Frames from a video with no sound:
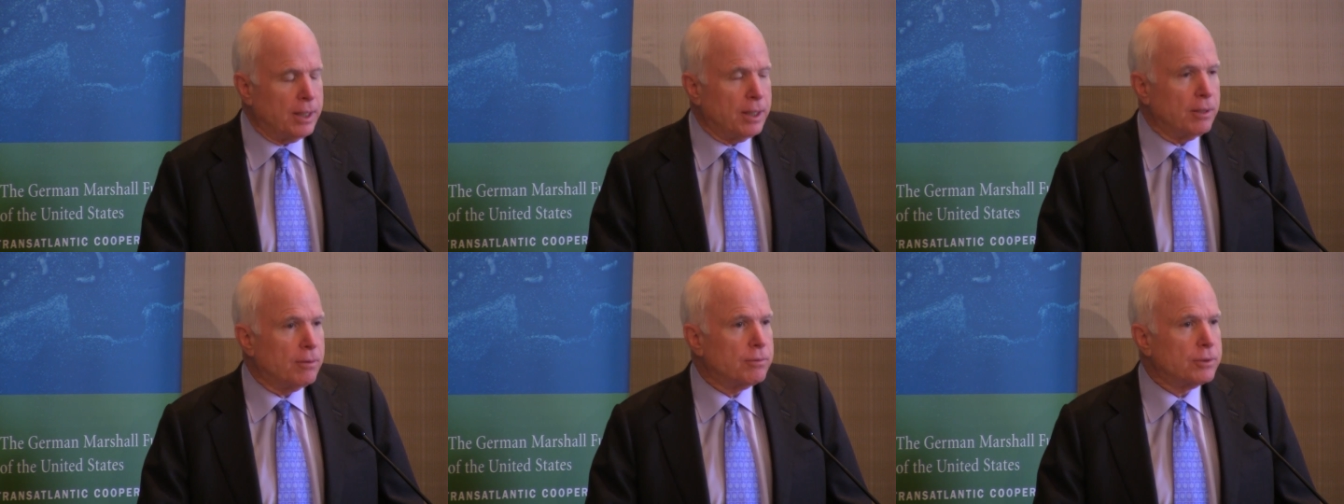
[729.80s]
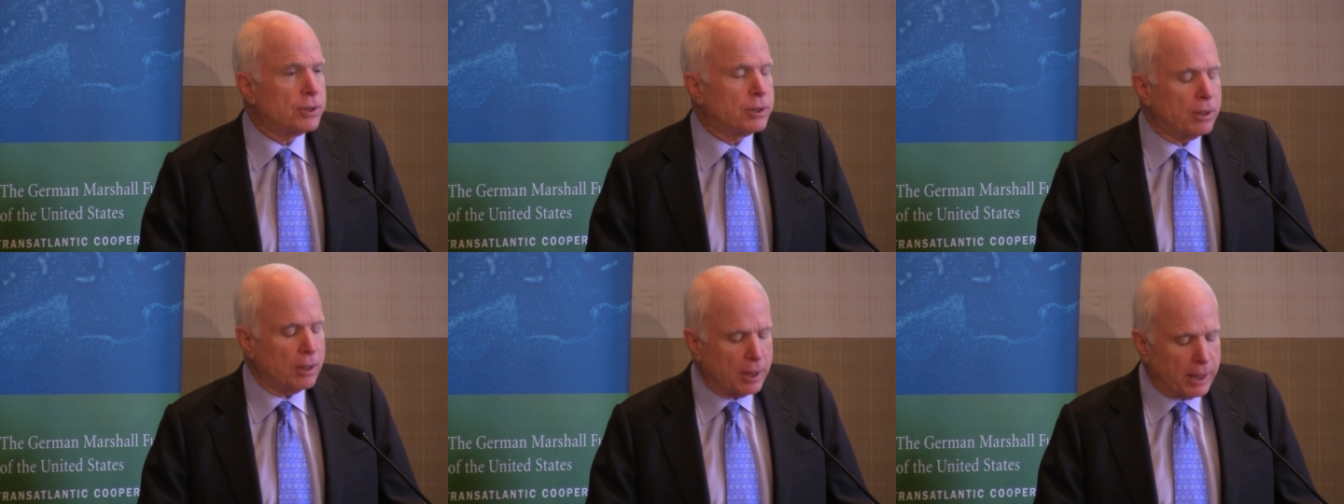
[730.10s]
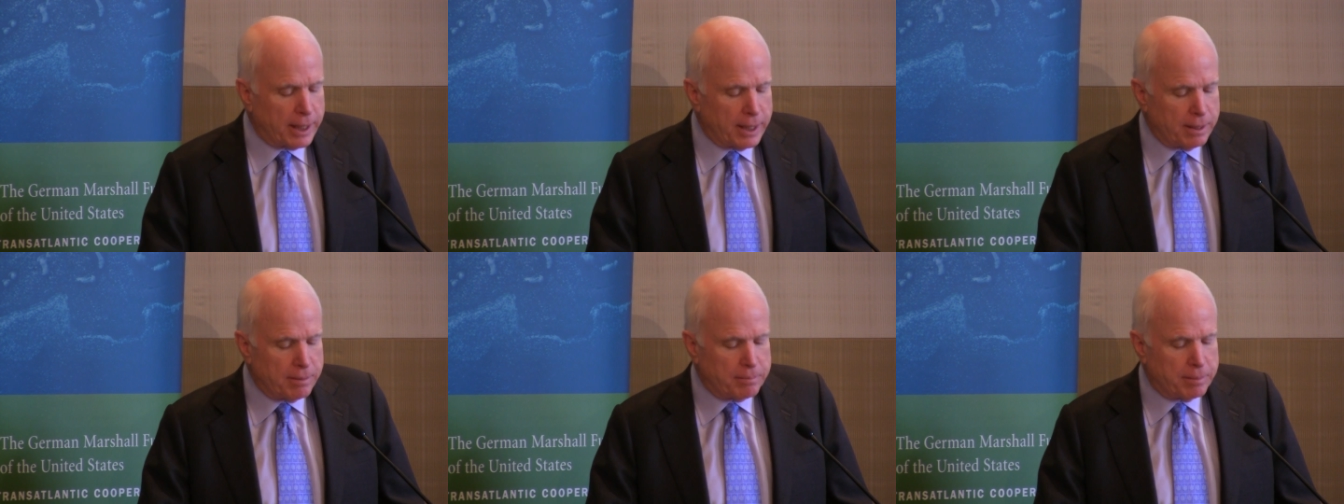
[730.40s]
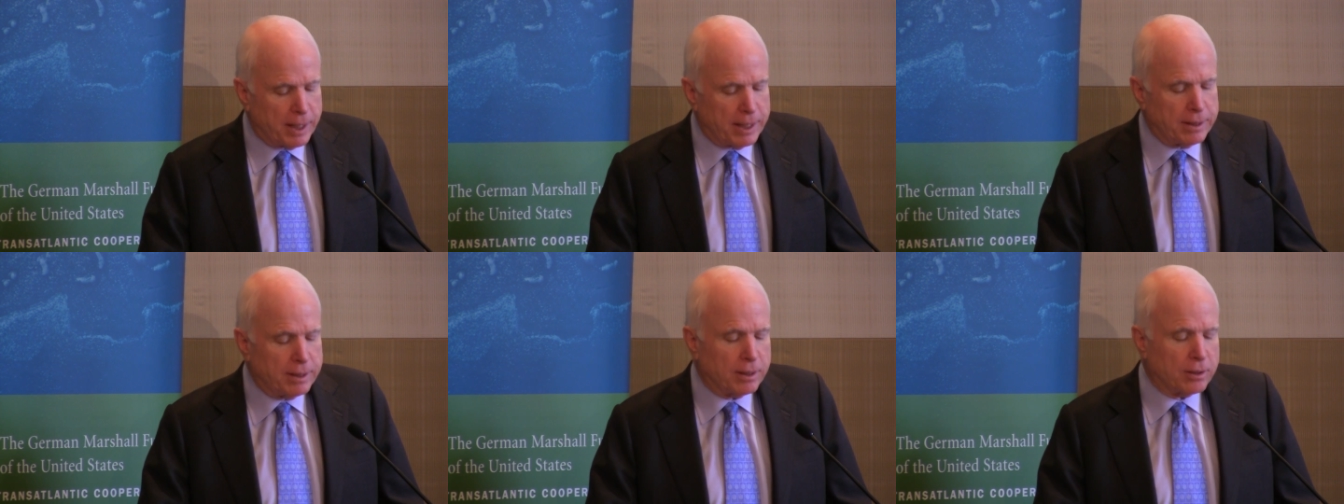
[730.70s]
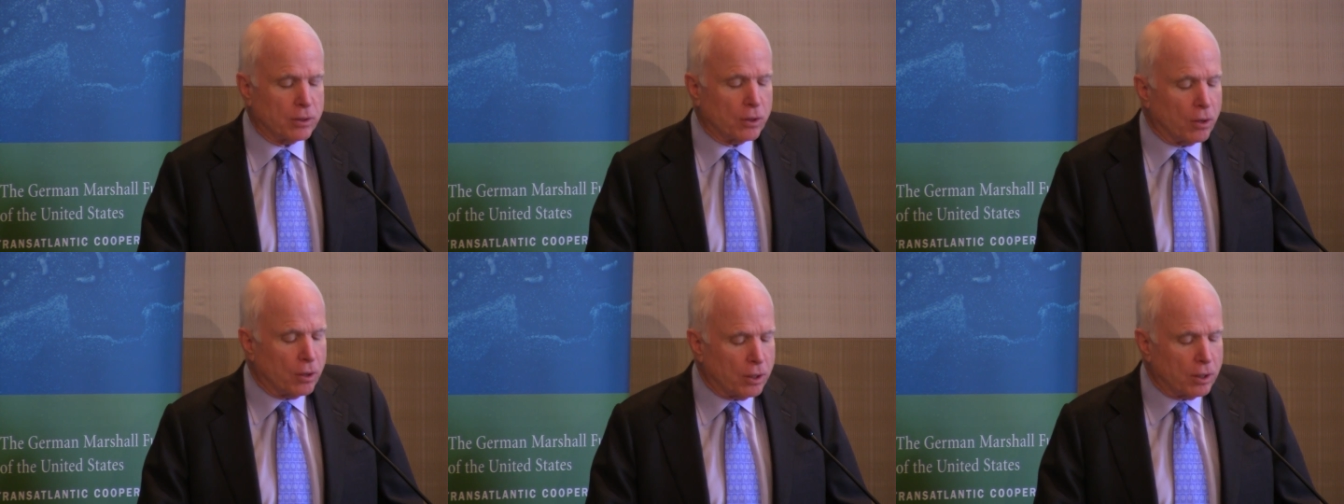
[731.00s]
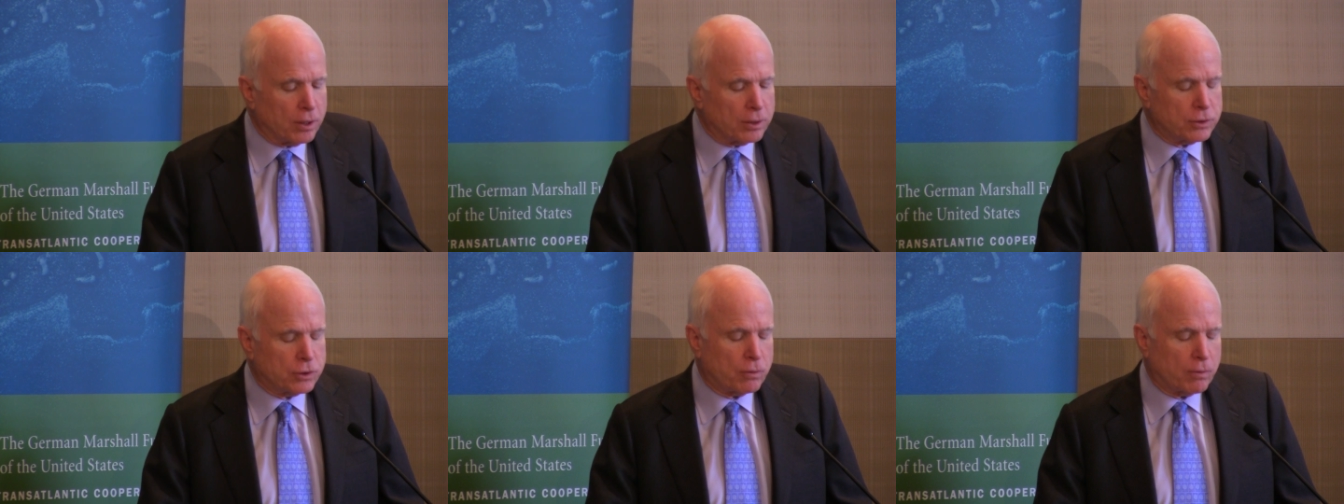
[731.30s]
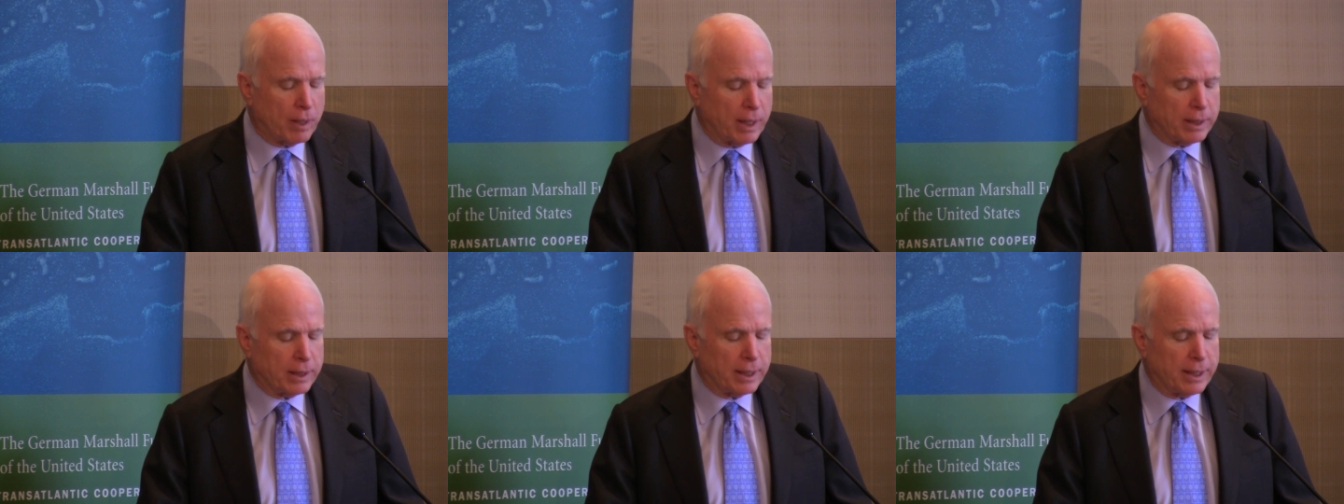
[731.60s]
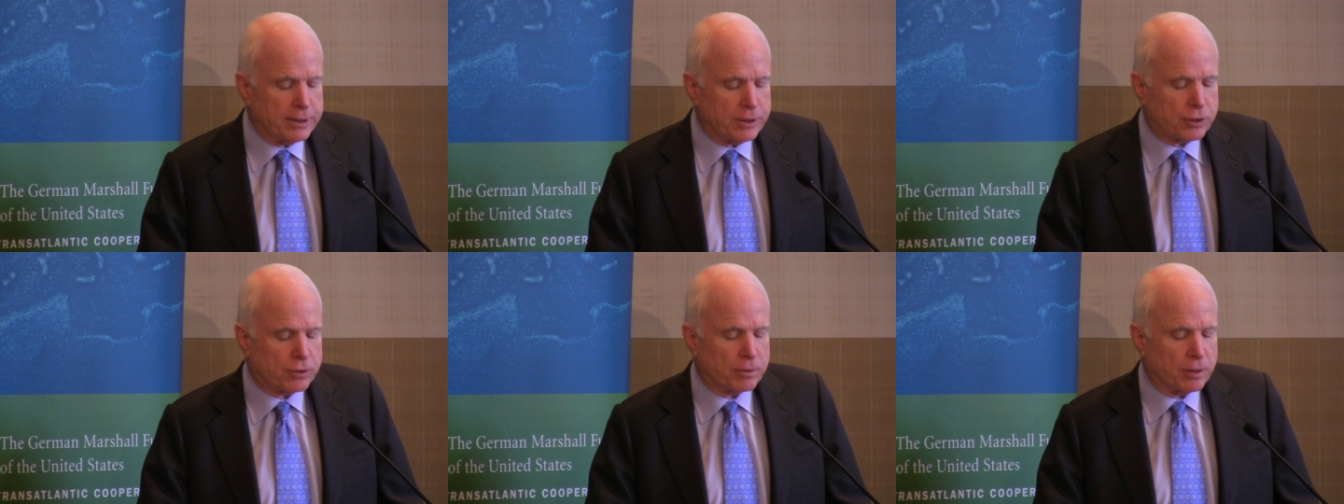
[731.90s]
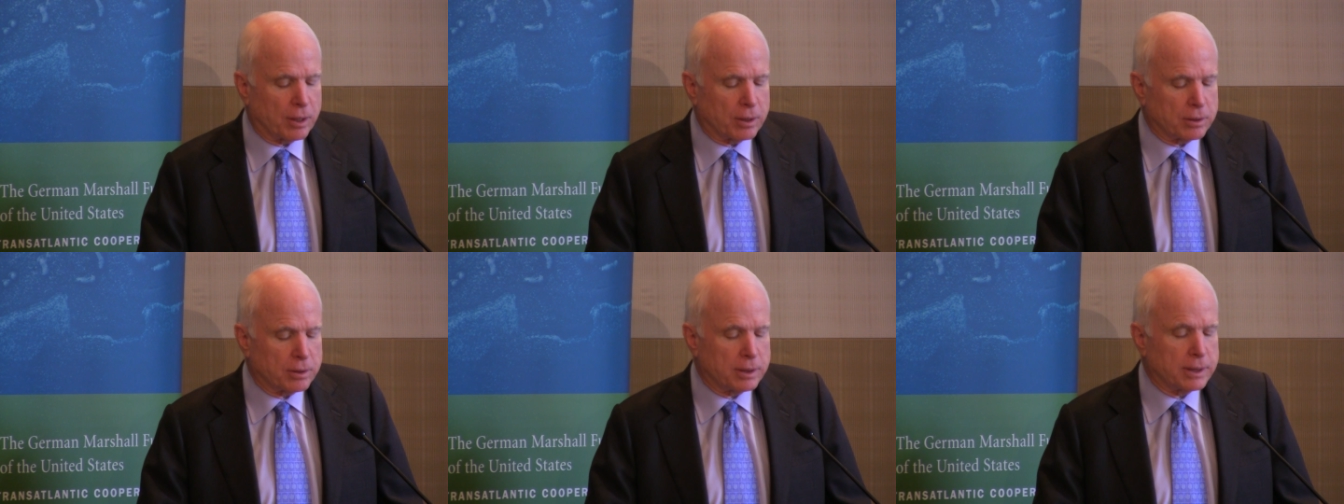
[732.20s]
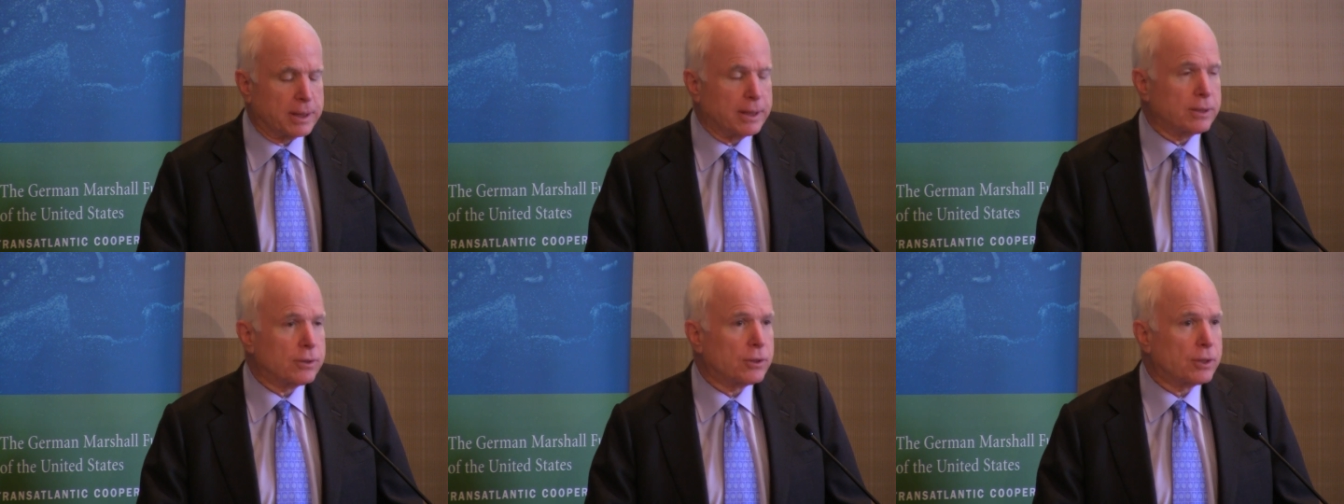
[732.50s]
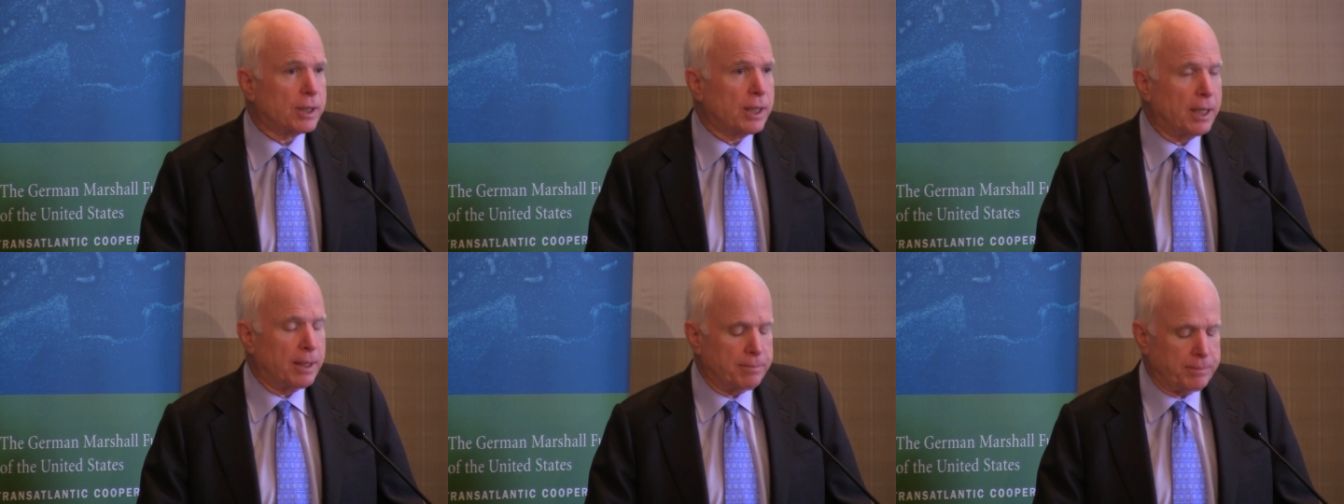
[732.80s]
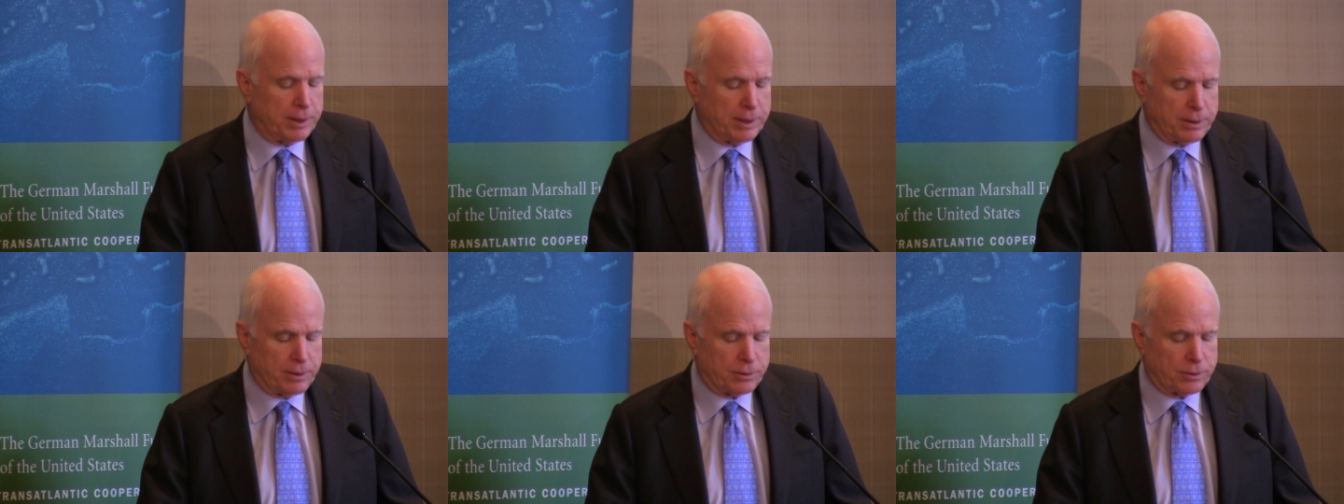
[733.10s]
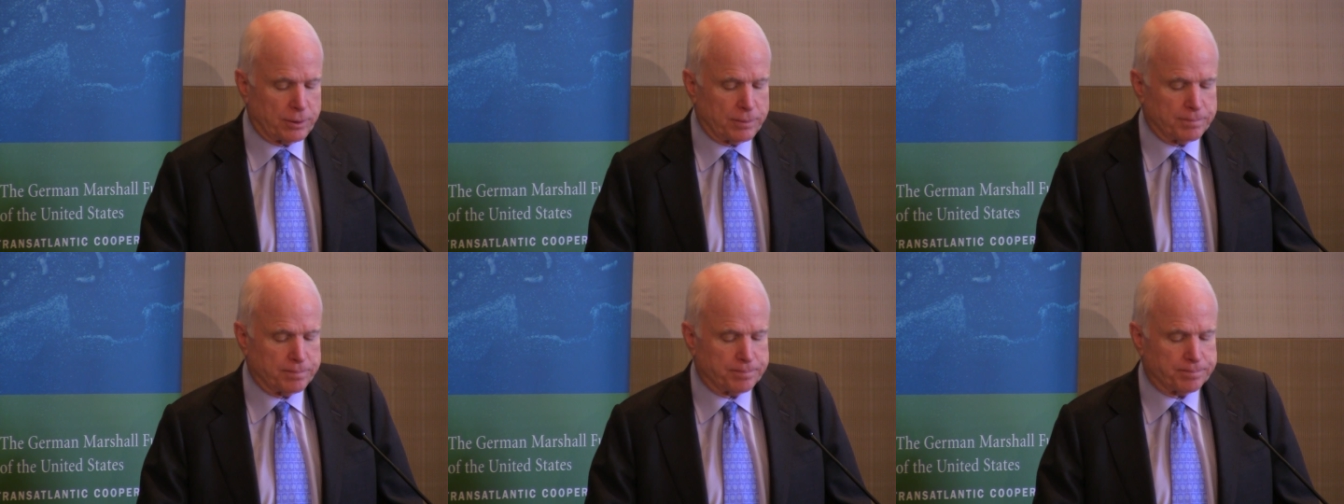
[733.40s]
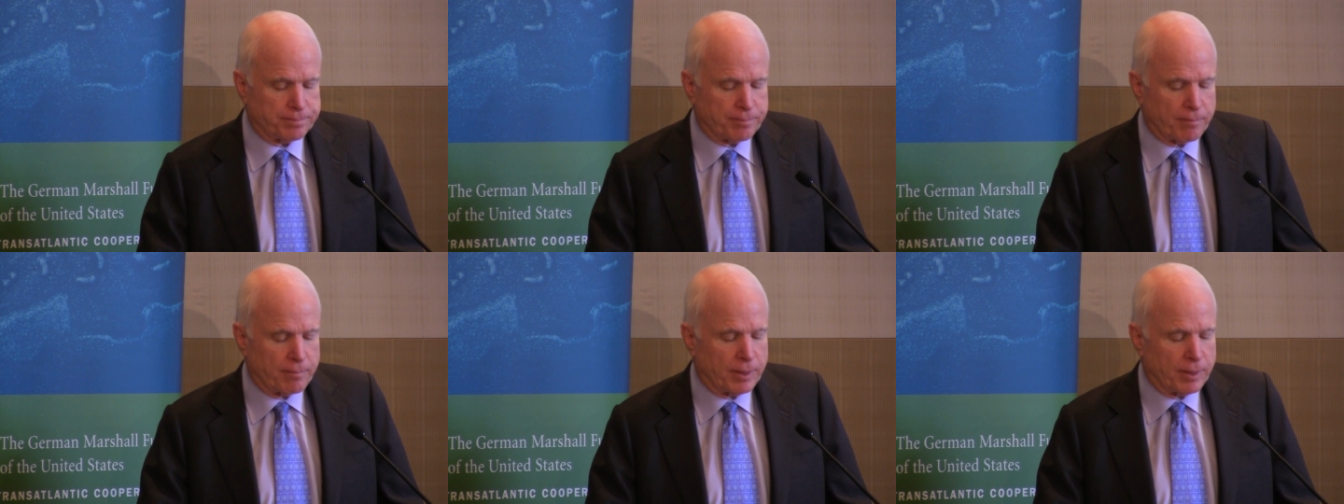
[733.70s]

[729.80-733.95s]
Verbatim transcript: It was delayed by the long twilight struggle against communism.